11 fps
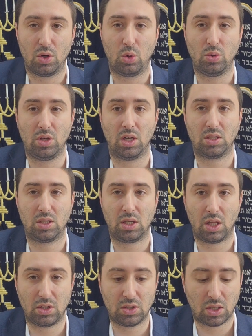who does the
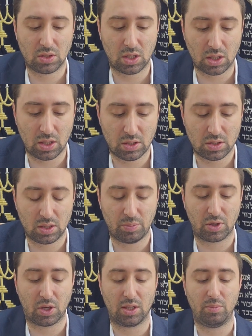Shiur Azazel, his
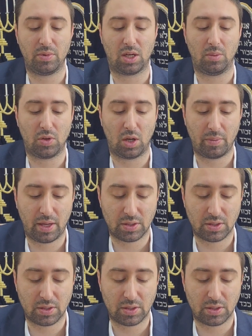begadim become tummy.